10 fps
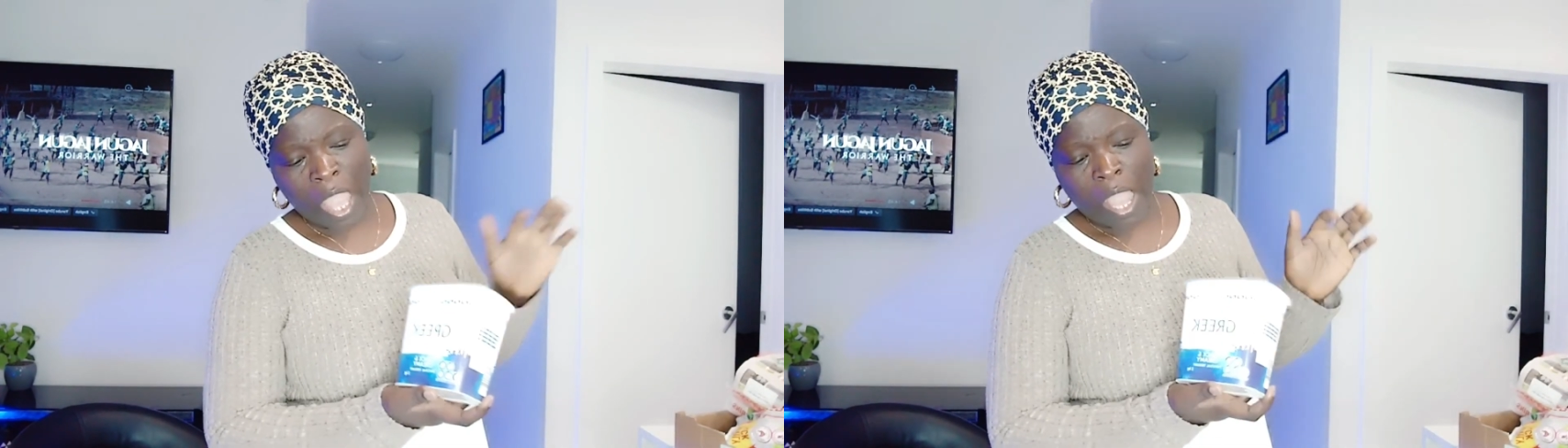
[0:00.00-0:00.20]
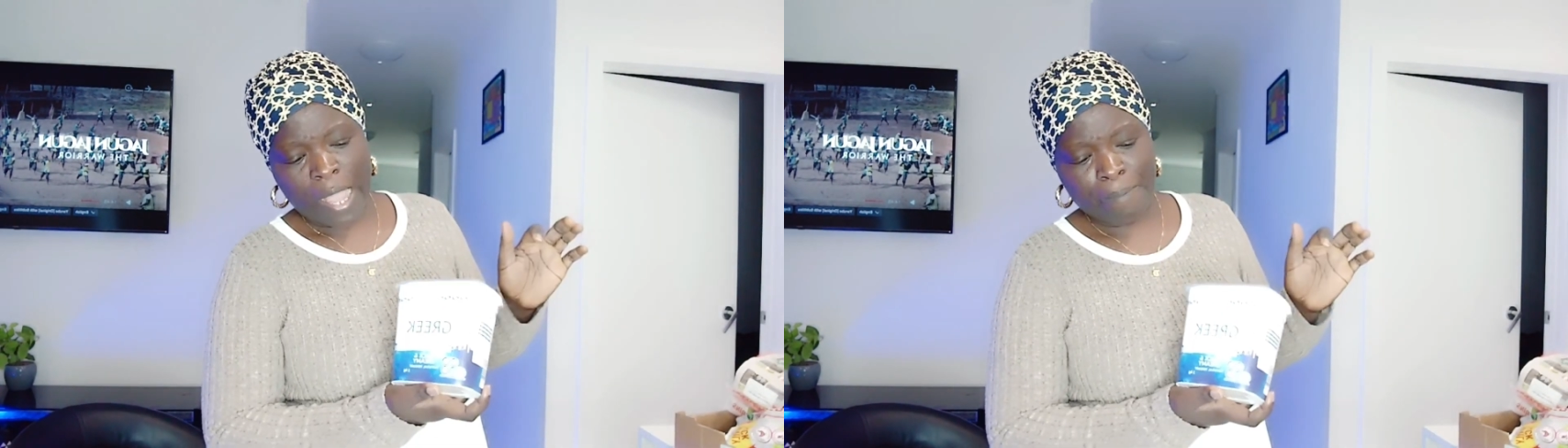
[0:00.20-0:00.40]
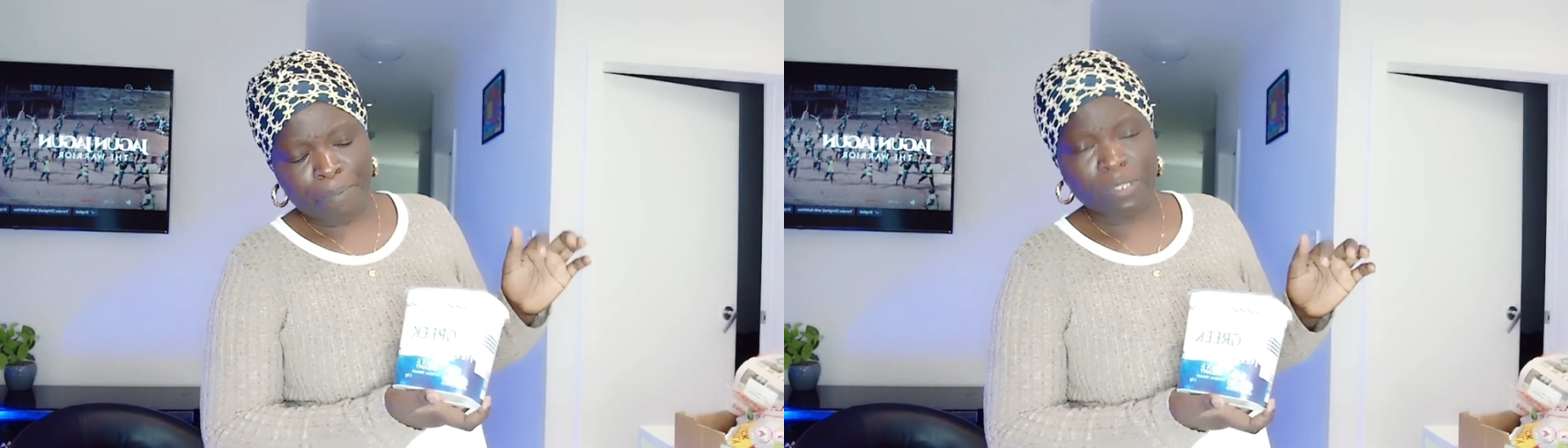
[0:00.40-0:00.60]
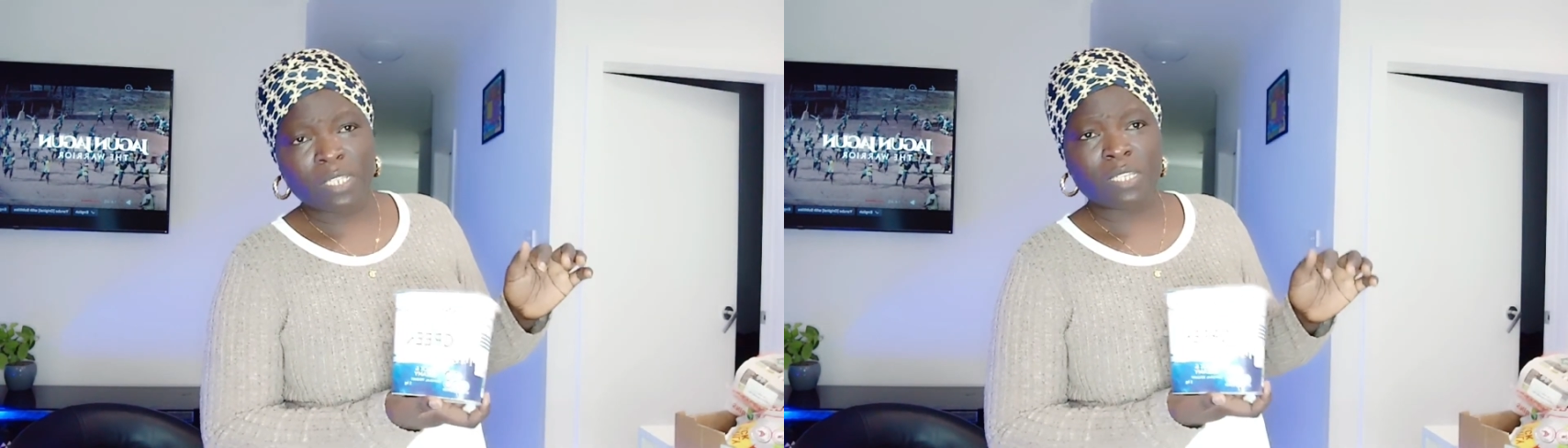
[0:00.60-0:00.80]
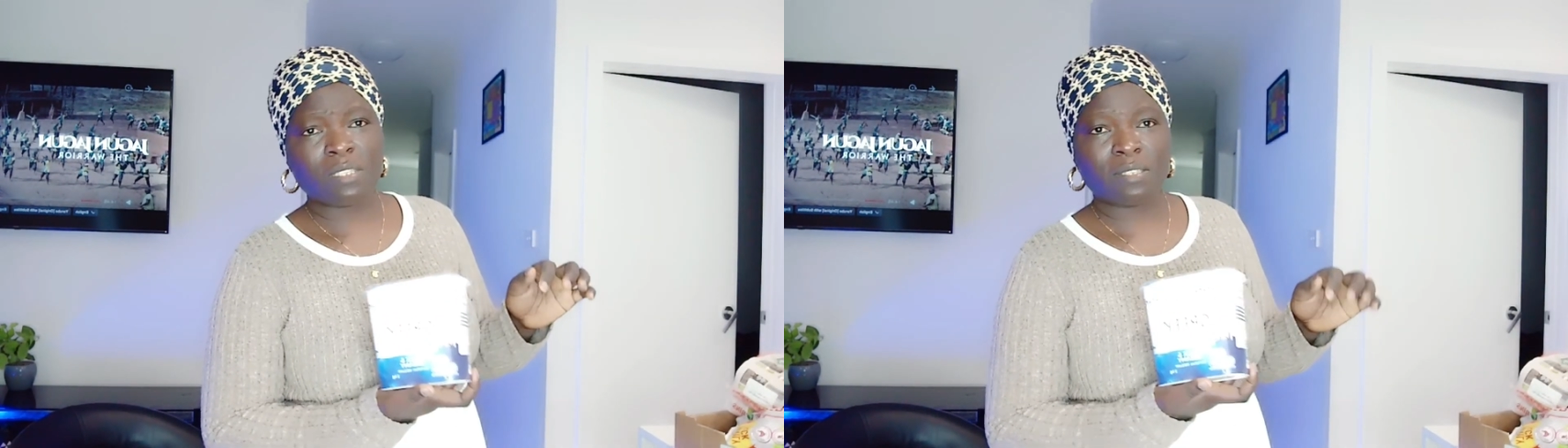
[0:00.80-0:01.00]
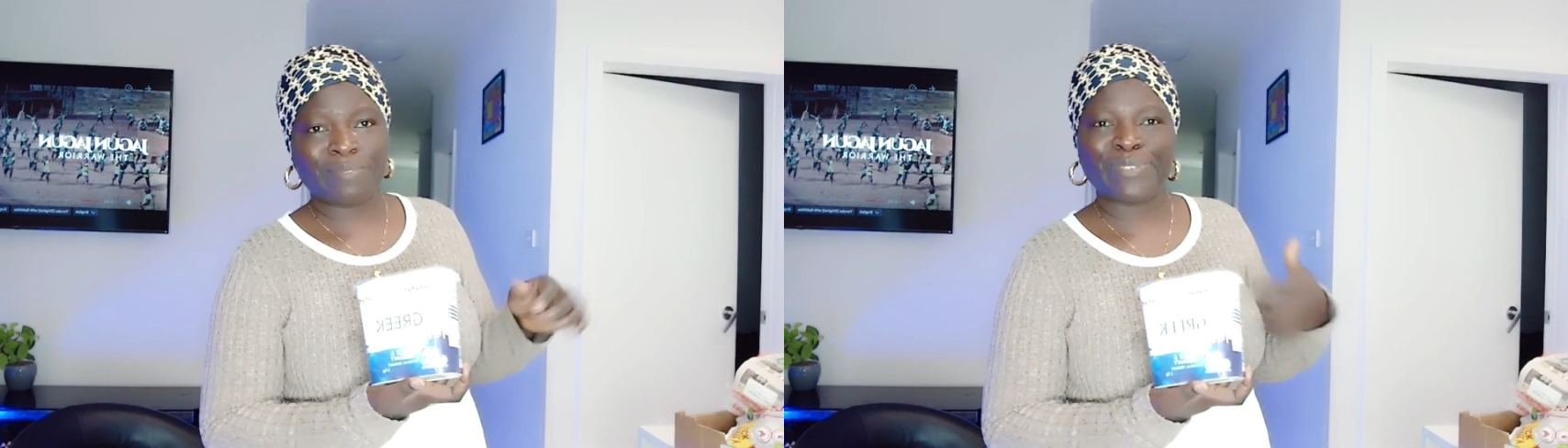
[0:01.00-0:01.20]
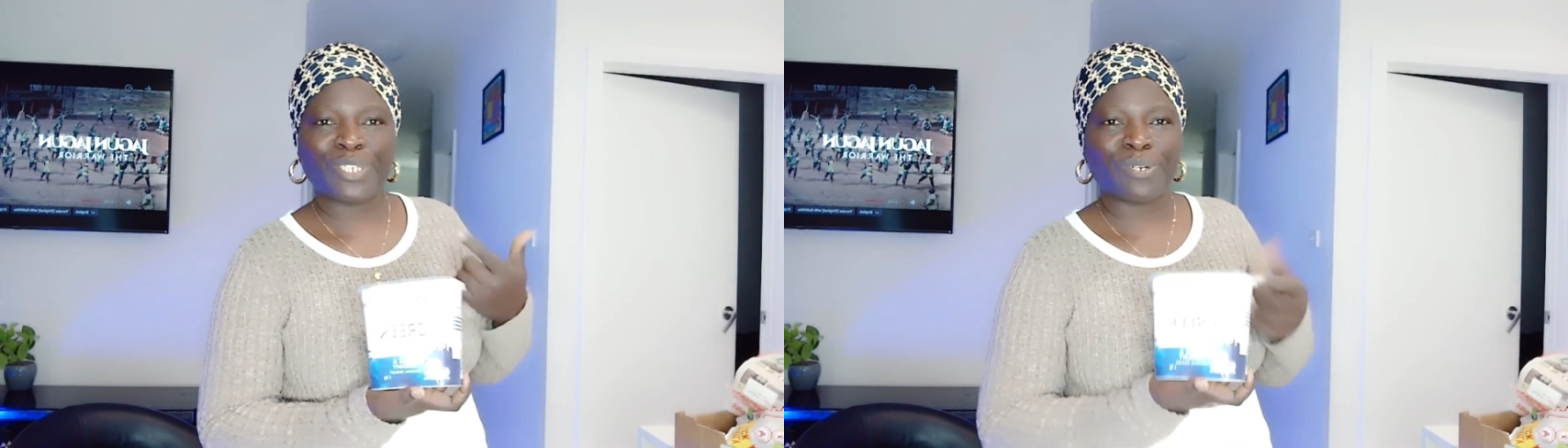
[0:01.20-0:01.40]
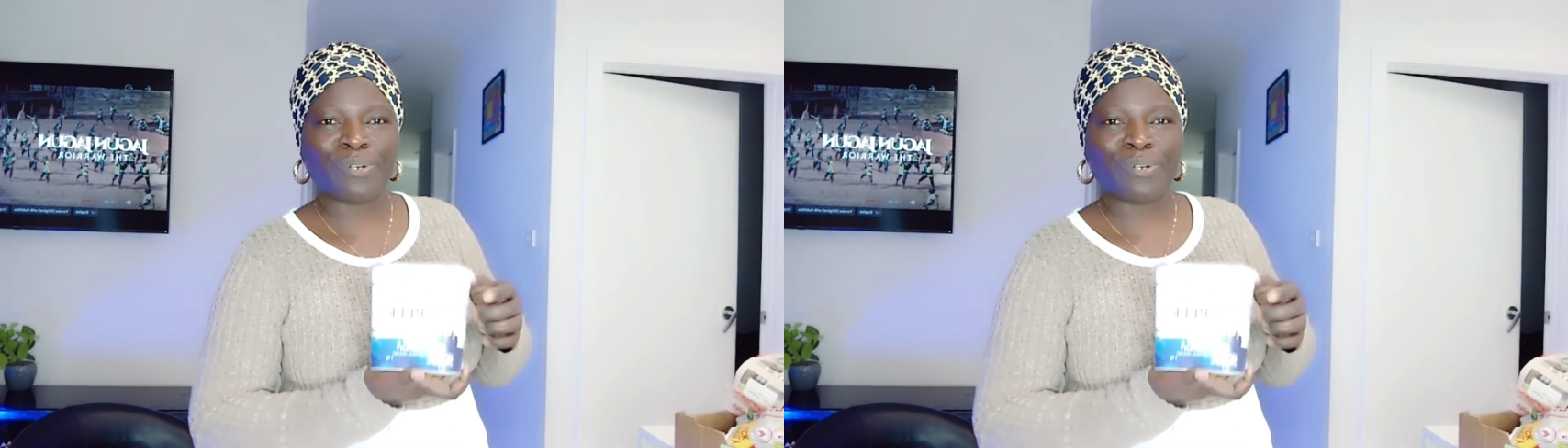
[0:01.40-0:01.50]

i bought this you know